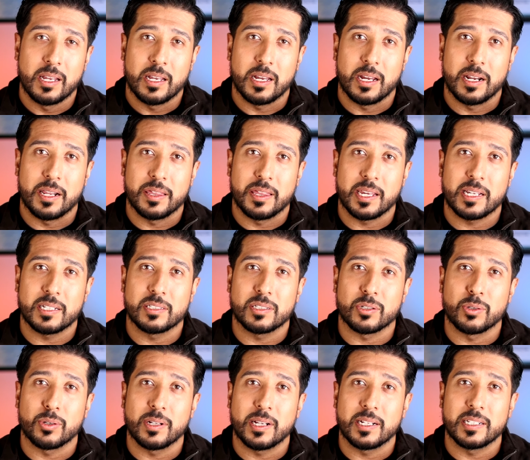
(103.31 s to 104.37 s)
and I think it's a
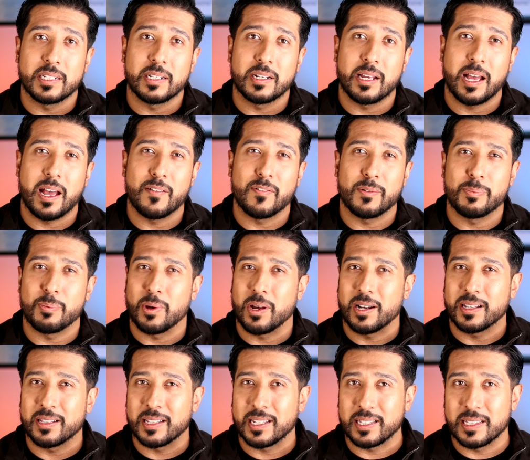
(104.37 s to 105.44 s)
good idea to have a
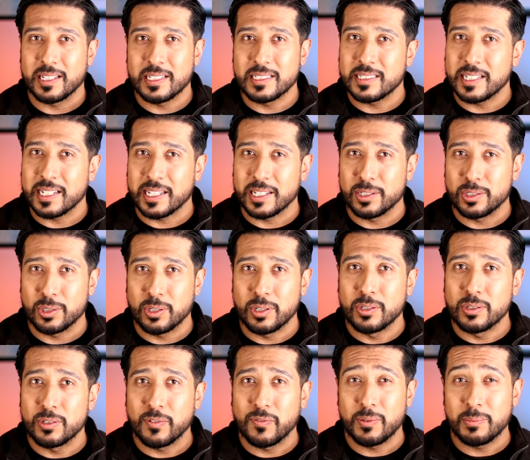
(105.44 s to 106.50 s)
product like this I can
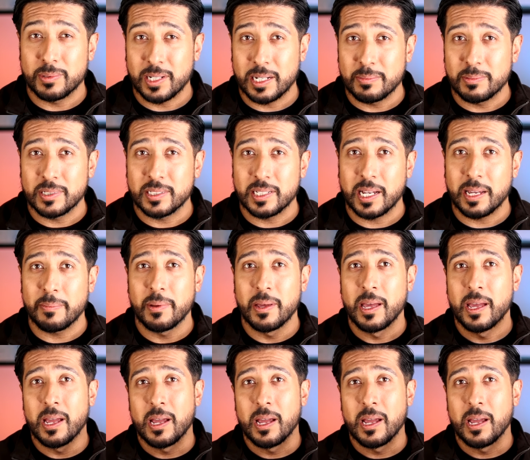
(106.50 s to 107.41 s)
turn to from time to time.